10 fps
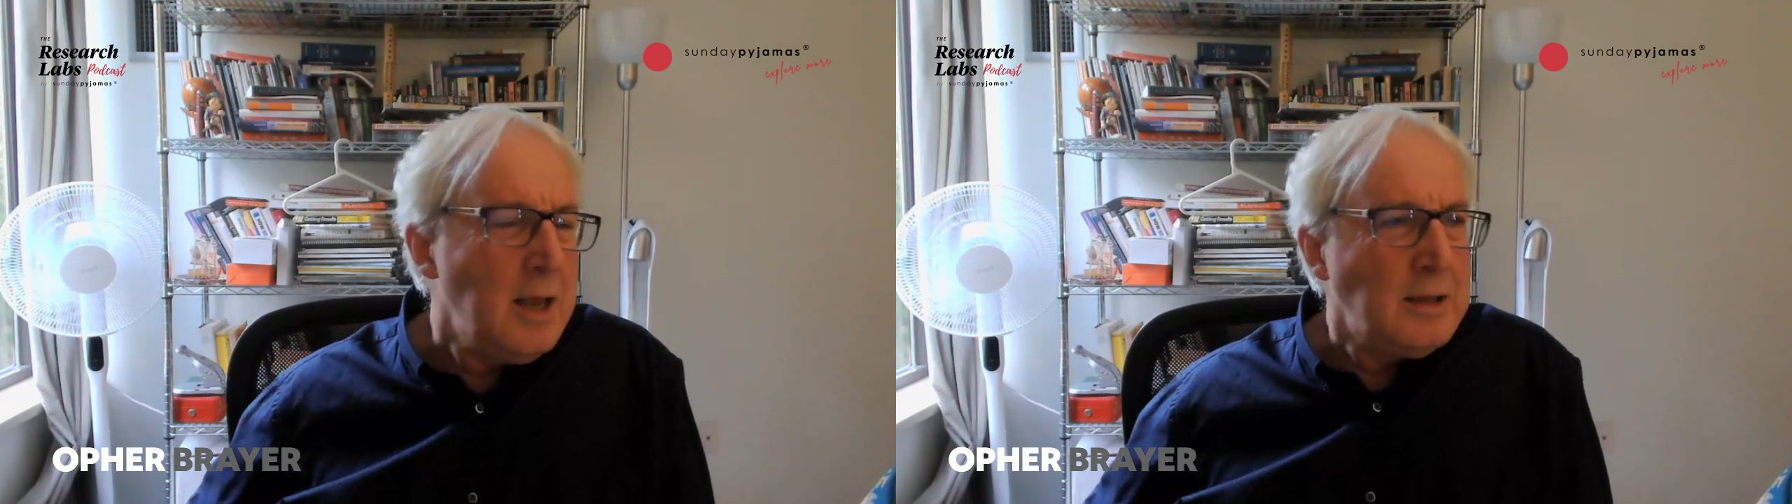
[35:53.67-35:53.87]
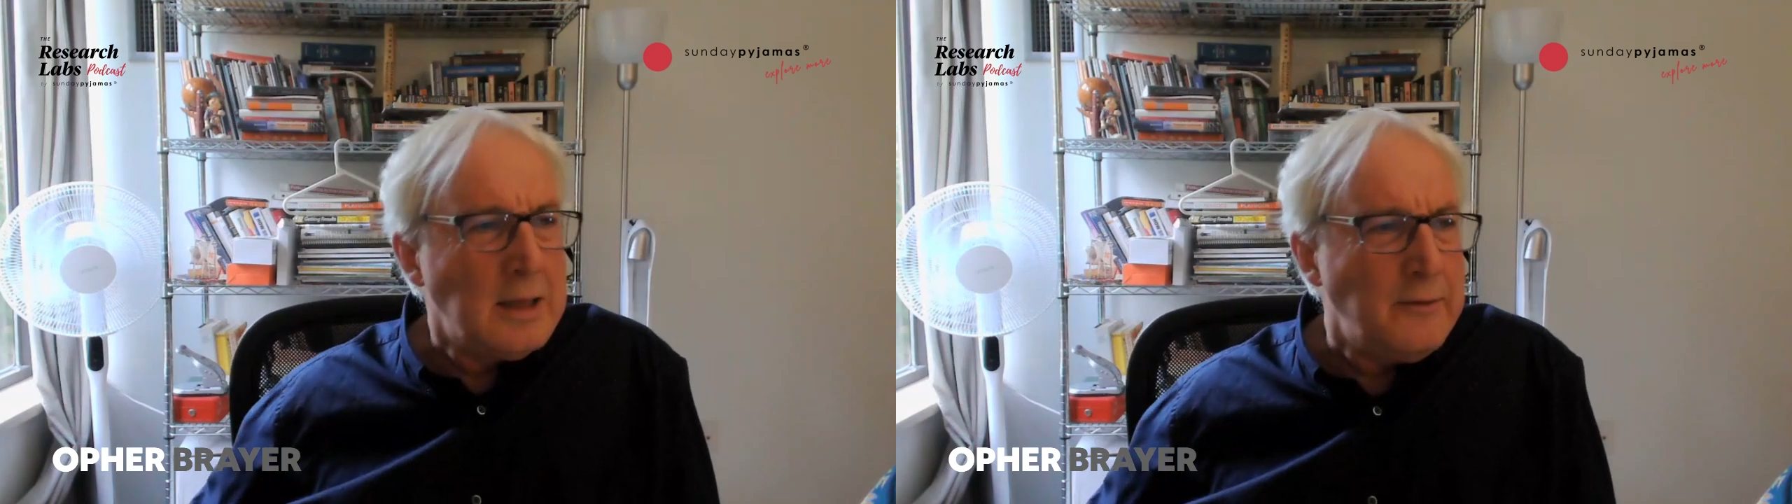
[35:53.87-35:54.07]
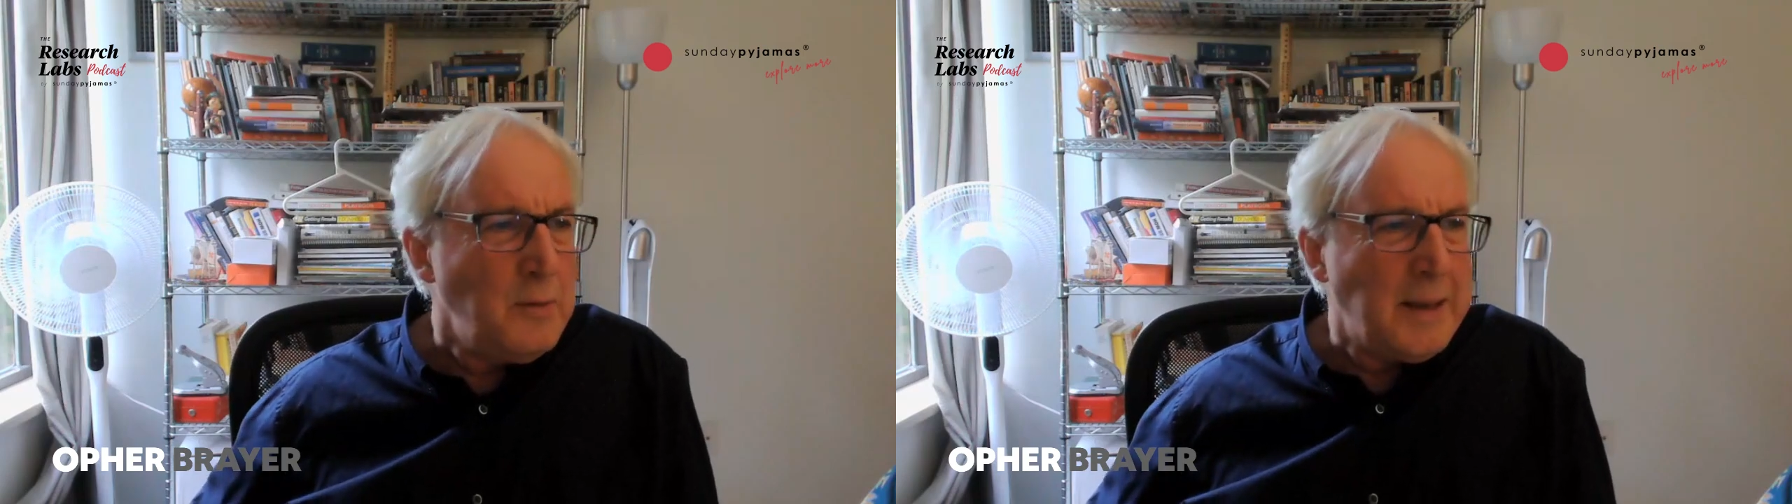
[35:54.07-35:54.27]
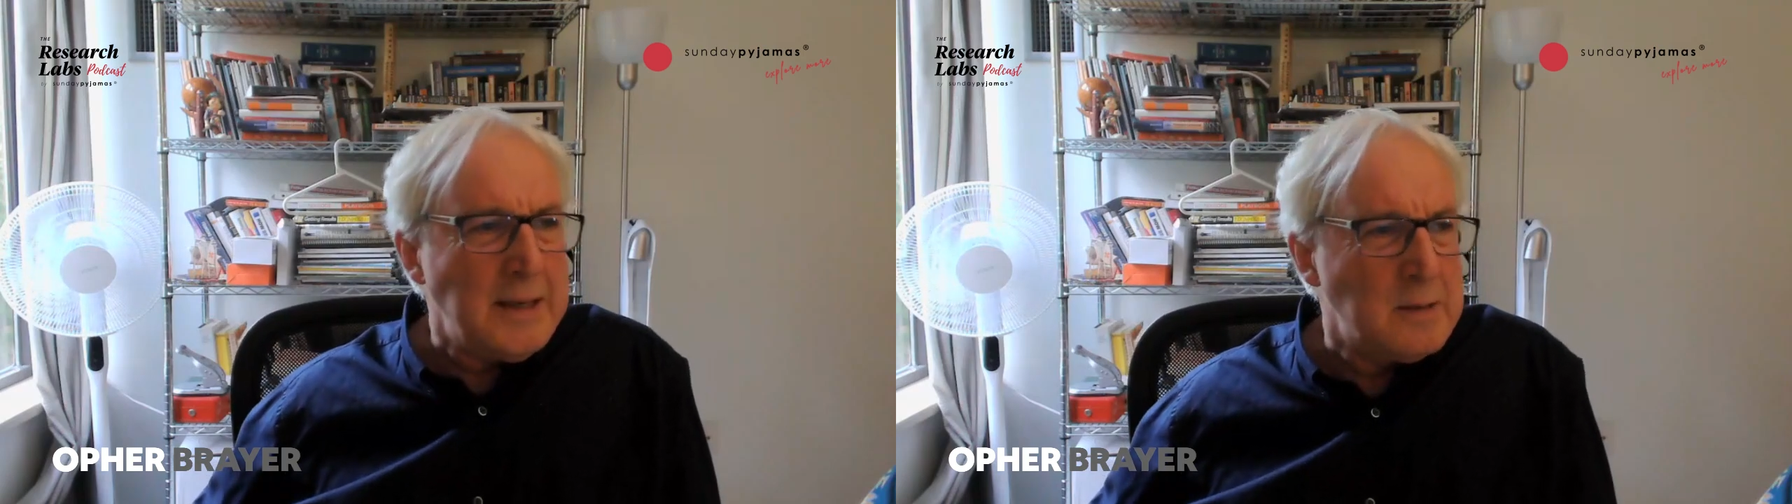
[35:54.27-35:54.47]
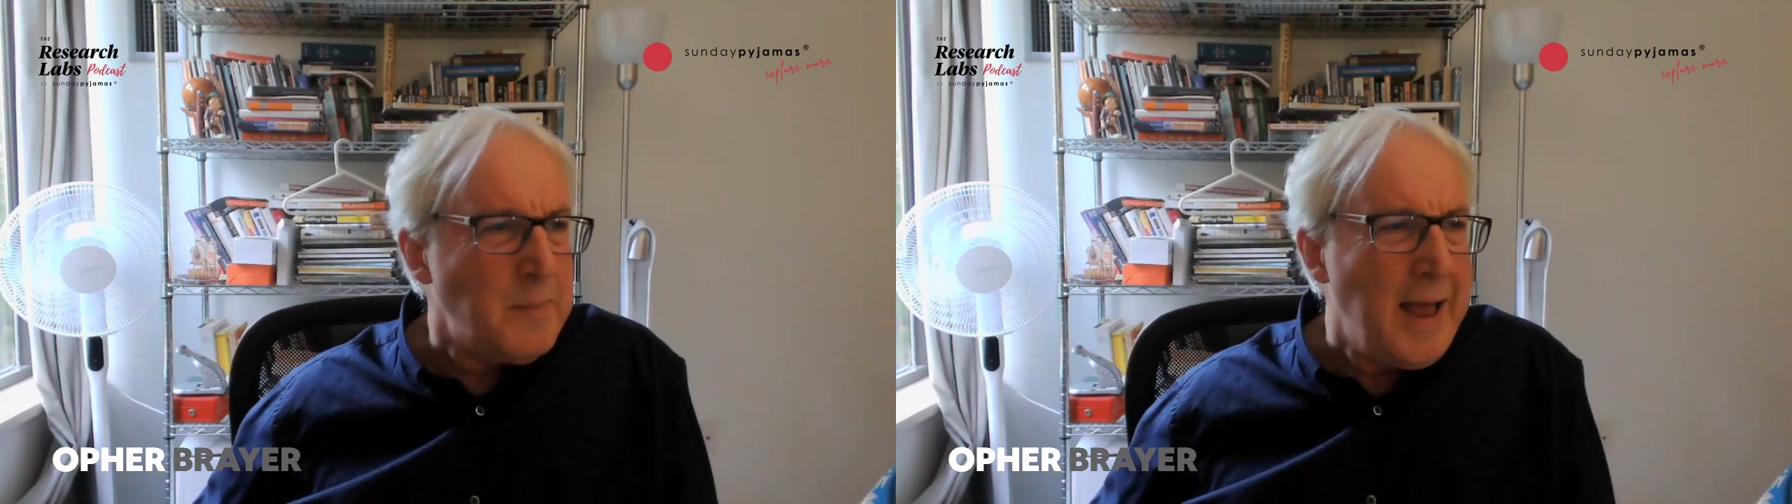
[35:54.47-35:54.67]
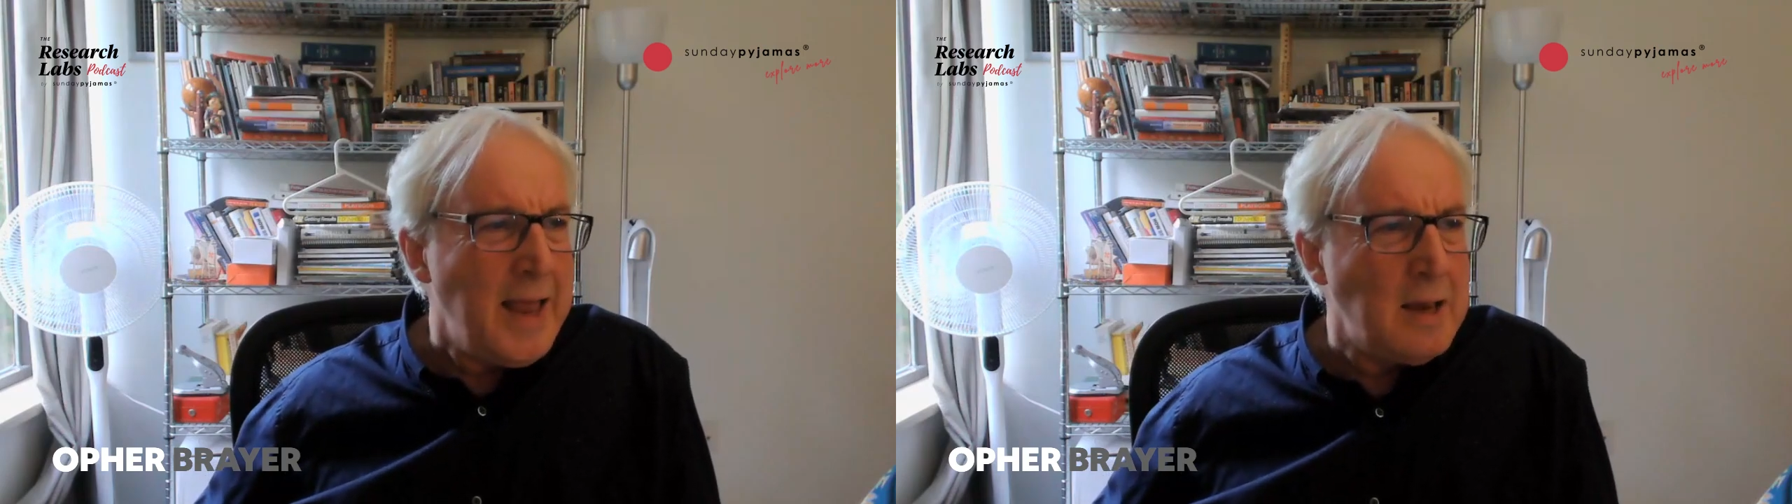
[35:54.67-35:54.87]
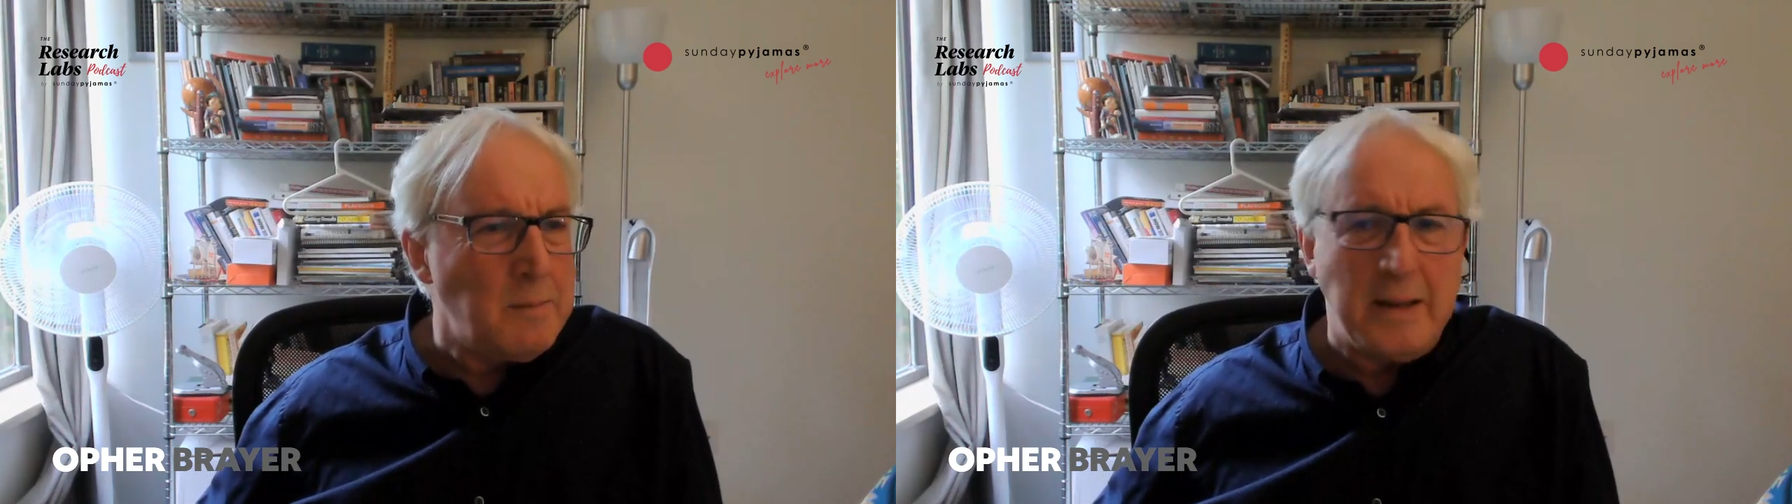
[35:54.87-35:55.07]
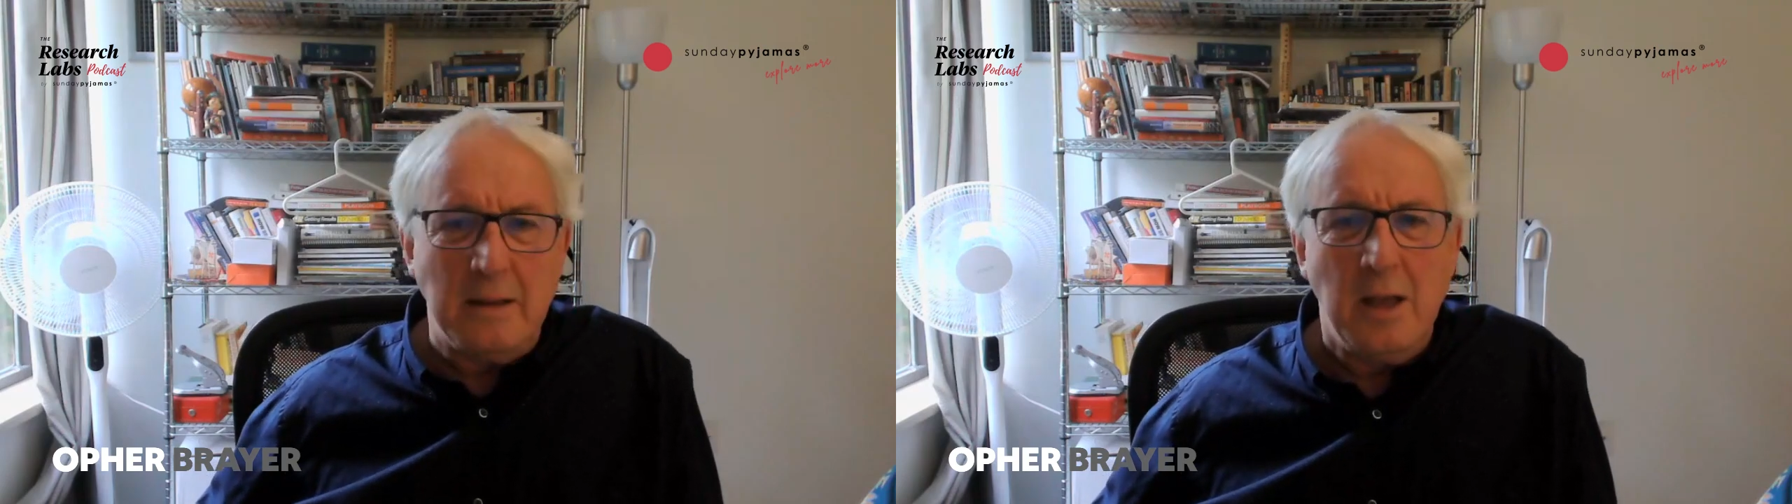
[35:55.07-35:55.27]
that everybody is buying,
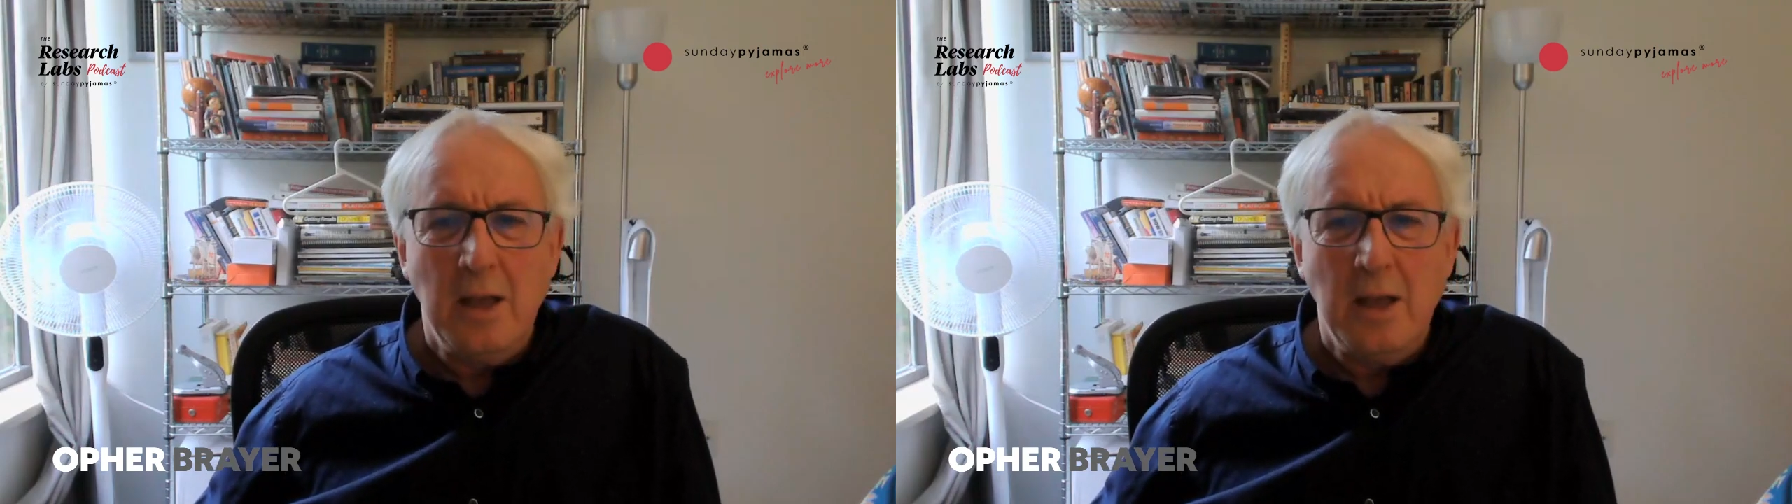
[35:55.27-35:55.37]
but